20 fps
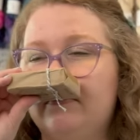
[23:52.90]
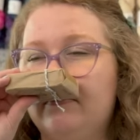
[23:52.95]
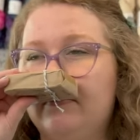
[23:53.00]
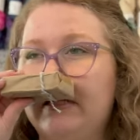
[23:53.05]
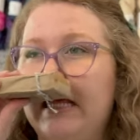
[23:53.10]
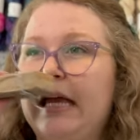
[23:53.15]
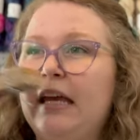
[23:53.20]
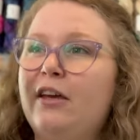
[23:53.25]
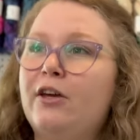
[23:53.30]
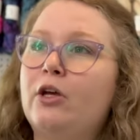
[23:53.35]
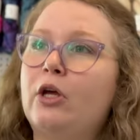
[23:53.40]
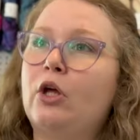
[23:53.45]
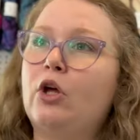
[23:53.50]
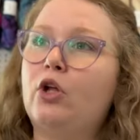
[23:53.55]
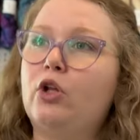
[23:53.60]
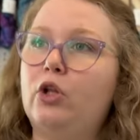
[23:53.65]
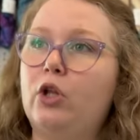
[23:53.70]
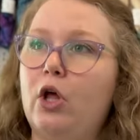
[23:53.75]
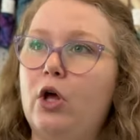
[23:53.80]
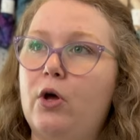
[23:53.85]
like
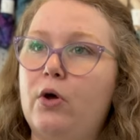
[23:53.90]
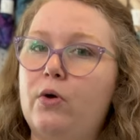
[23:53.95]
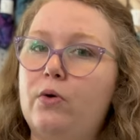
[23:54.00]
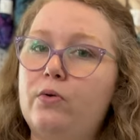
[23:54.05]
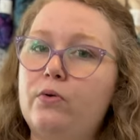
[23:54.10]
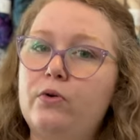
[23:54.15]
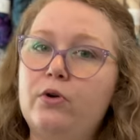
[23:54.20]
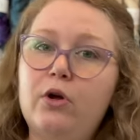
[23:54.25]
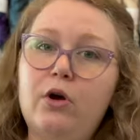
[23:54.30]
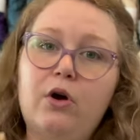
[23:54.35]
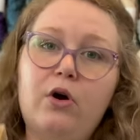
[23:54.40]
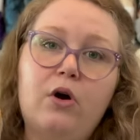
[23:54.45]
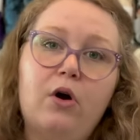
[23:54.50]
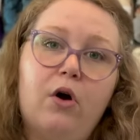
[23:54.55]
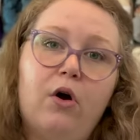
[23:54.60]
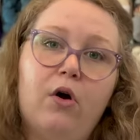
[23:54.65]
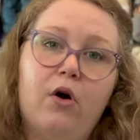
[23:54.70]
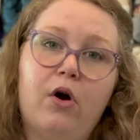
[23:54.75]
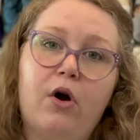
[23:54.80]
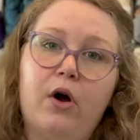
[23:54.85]
cologne
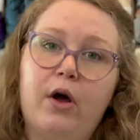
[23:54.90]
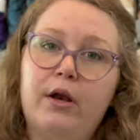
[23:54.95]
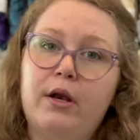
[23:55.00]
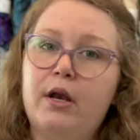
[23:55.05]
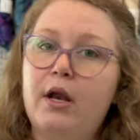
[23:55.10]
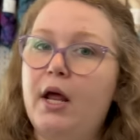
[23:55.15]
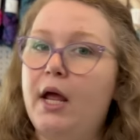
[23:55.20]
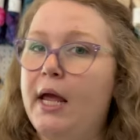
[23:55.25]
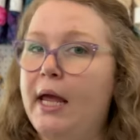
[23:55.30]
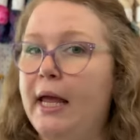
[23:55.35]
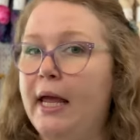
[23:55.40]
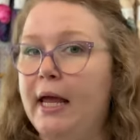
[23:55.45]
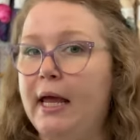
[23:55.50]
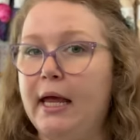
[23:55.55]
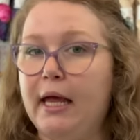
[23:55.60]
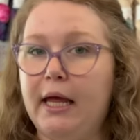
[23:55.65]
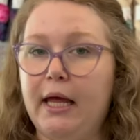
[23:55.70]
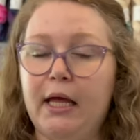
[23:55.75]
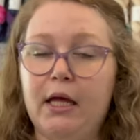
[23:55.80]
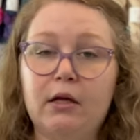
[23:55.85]
on
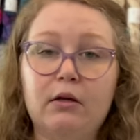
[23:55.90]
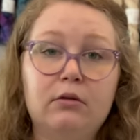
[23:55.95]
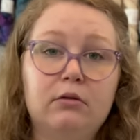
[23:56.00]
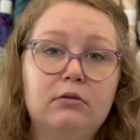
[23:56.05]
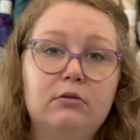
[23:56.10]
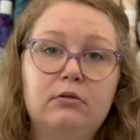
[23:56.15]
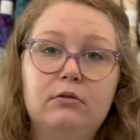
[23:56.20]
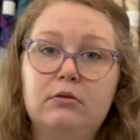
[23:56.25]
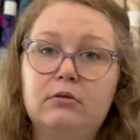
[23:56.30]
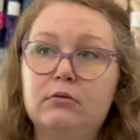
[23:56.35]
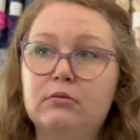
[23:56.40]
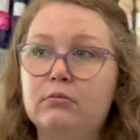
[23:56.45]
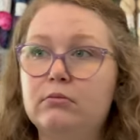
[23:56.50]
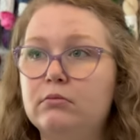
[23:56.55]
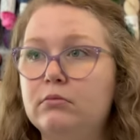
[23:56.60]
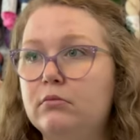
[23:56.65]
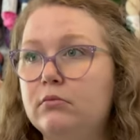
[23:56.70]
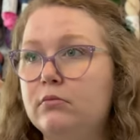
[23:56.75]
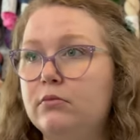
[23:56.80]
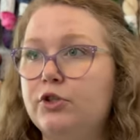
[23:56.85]
a
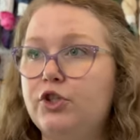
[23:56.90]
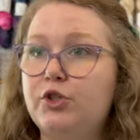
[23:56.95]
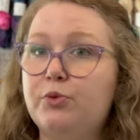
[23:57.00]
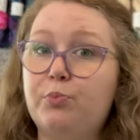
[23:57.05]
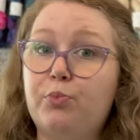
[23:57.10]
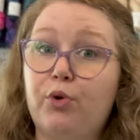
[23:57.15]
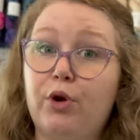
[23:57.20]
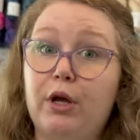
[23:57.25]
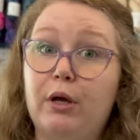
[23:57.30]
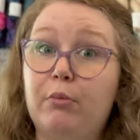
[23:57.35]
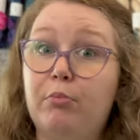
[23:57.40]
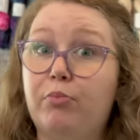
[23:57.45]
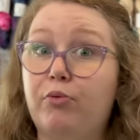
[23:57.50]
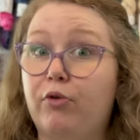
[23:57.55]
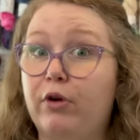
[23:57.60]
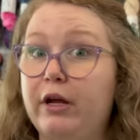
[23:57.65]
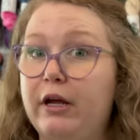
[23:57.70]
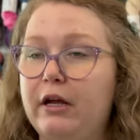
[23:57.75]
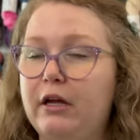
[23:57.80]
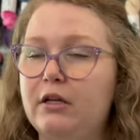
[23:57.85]
spring
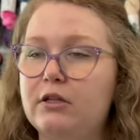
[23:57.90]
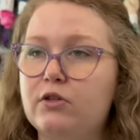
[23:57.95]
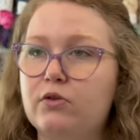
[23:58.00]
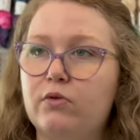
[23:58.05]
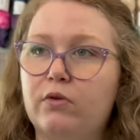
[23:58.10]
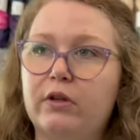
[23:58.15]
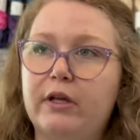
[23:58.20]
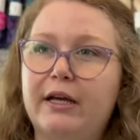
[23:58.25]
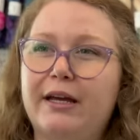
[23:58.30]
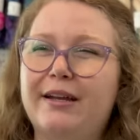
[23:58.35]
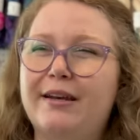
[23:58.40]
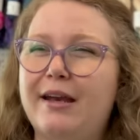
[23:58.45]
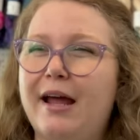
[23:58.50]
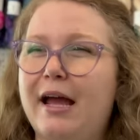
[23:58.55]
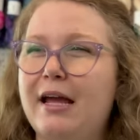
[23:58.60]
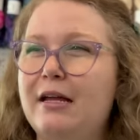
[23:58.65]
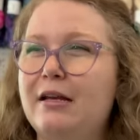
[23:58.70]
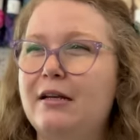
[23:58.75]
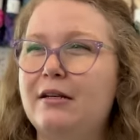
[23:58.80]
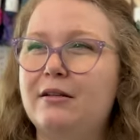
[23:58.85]
breeze or like a
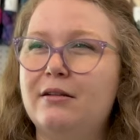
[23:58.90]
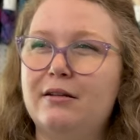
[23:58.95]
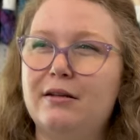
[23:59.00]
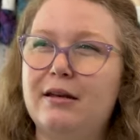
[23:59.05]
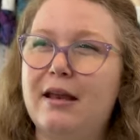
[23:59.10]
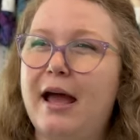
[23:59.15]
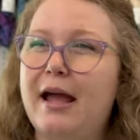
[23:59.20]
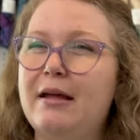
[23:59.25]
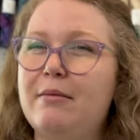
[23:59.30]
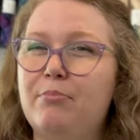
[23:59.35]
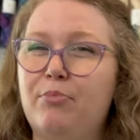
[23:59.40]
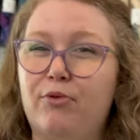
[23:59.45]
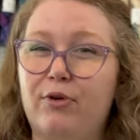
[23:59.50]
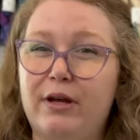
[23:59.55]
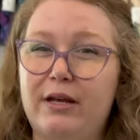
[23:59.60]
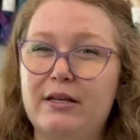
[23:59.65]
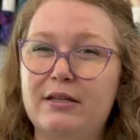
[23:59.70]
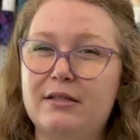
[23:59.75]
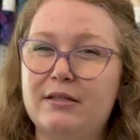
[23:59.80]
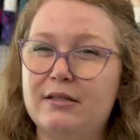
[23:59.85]
night night
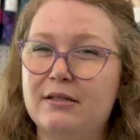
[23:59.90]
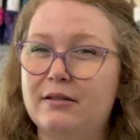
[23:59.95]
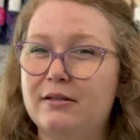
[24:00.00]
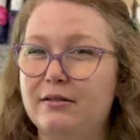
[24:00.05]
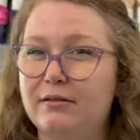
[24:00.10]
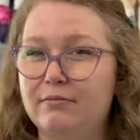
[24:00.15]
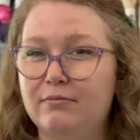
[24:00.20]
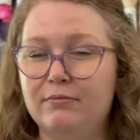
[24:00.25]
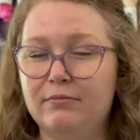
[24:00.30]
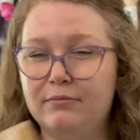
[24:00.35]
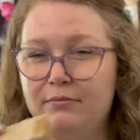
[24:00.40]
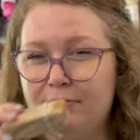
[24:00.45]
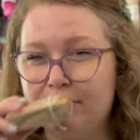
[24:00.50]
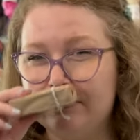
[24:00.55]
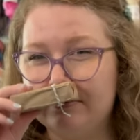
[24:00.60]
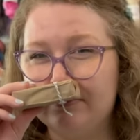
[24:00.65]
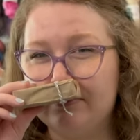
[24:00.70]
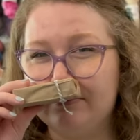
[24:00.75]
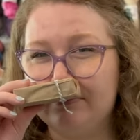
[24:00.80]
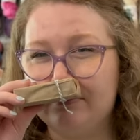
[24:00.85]
breeze.
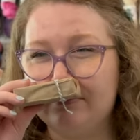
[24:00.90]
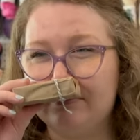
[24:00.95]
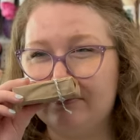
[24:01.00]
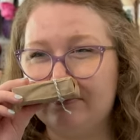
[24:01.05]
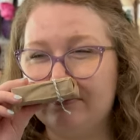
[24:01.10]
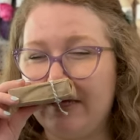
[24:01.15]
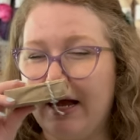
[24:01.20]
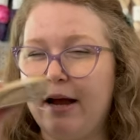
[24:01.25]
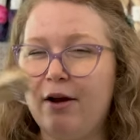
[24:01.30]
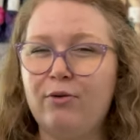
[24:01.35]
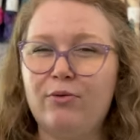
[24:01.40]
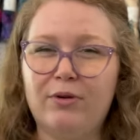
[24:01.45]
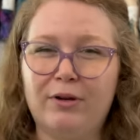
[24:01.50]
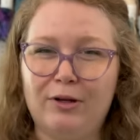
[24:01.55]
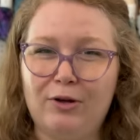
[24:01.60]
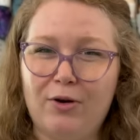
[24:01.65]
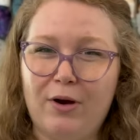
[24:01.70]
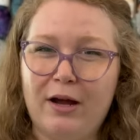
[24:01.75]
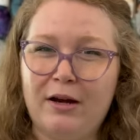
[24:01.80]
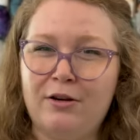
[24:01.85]
I don't really
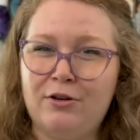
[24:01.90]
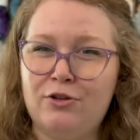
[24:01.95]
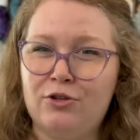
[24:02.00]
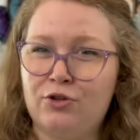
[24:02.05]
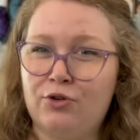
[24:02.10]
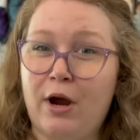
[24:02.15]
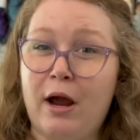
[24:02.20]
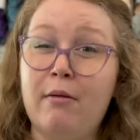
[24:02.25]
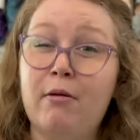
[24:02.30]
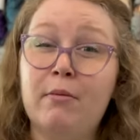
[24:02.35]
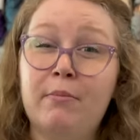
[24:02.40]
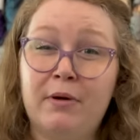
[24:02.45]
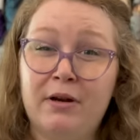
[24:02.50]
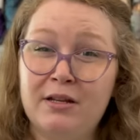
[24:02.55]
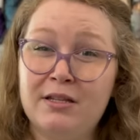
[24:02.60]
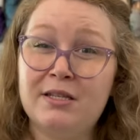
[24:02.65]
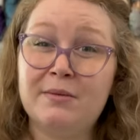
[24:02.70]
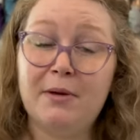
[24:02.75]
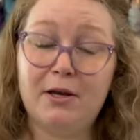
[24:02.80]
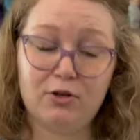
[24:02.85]
know how to describe it, but
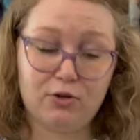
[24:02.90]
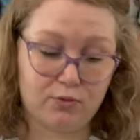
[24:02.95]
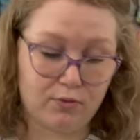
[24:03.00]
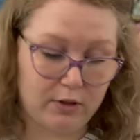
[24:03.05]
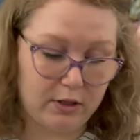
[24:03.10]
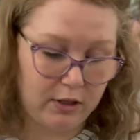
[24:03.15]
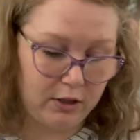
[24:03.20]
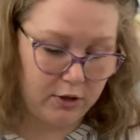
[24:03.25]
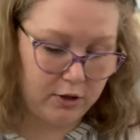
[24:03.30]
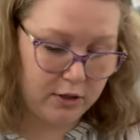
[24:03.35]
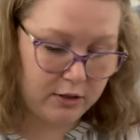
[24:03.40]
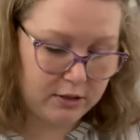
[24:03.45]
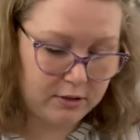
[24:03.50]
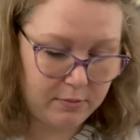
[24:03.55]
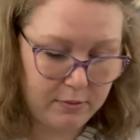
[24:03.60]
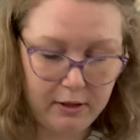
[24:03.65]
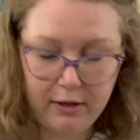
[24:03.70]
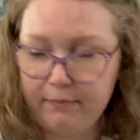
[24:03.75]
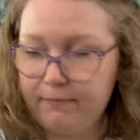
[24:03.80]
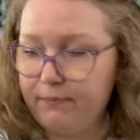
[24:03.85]
it smells really good to me.